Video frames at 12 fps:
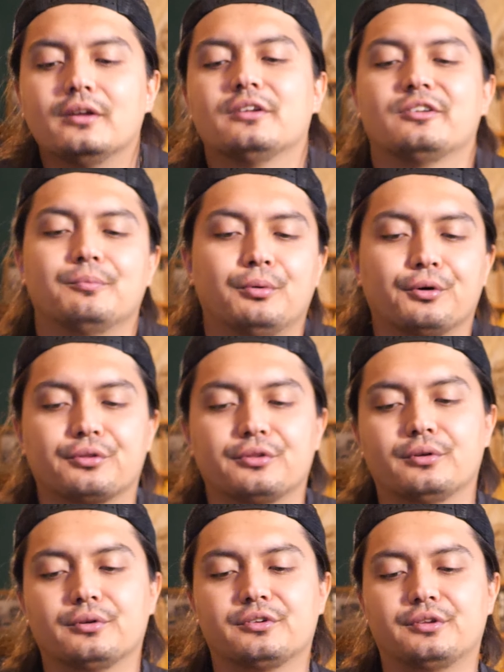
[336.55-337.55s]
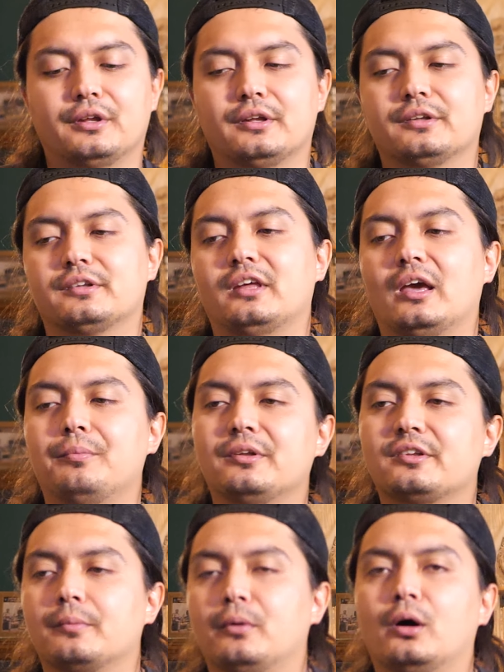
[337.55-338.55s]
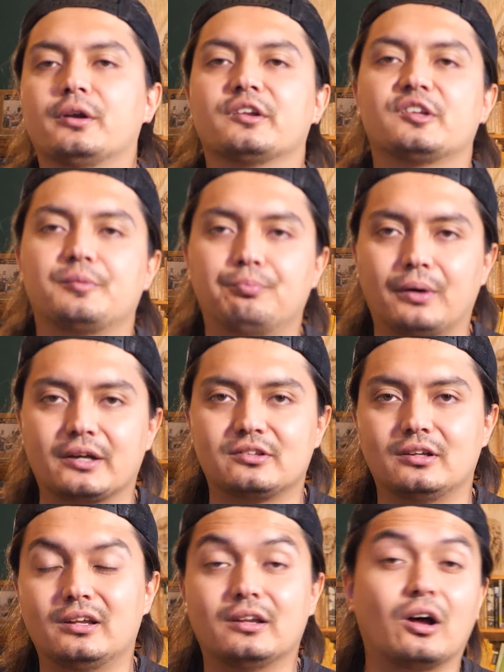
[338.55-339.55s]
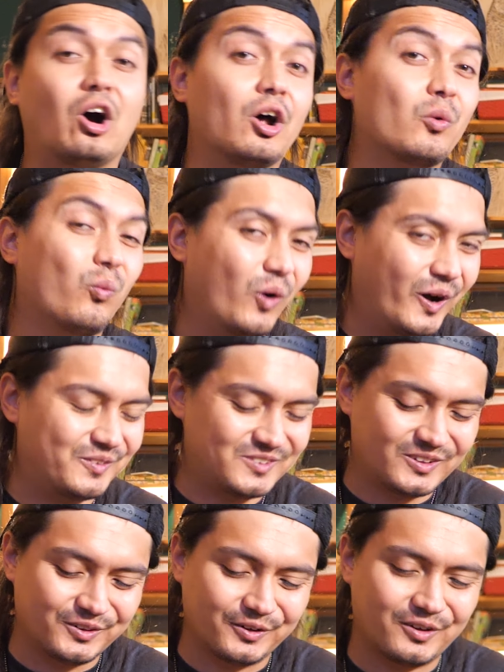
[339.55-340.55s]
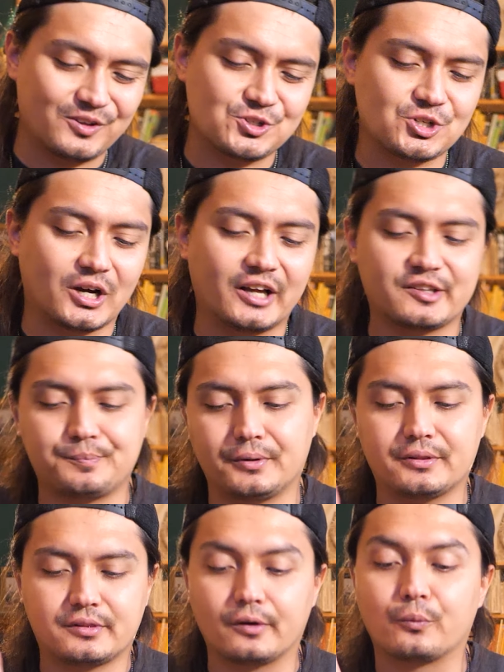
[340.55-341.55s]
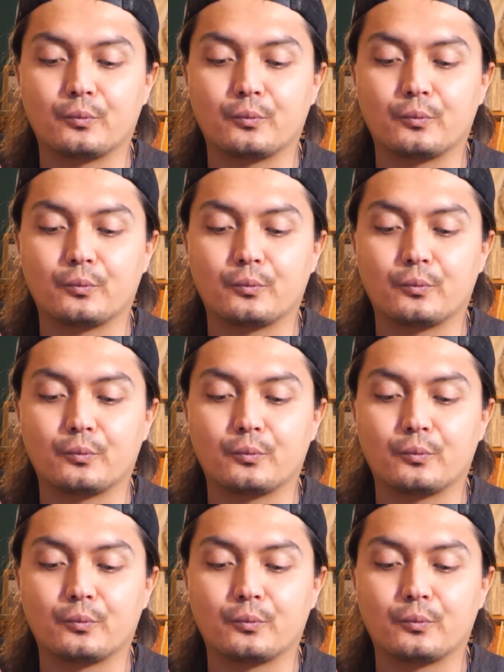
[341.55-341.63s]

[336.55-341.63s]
So both of those things gave me some unexpected and unwanted looking shots, but they're